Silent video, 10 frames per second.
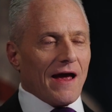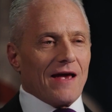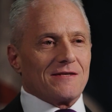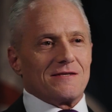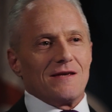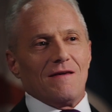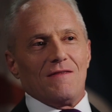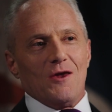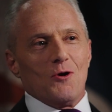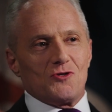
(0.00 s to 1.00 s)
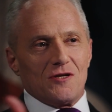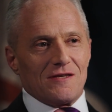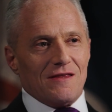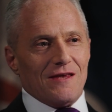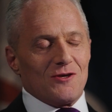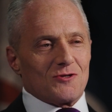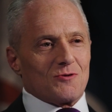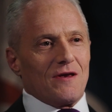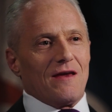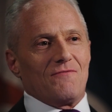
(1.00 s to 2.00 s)
I guess the O Gs in the
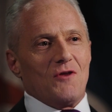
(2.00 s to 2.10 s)
industry have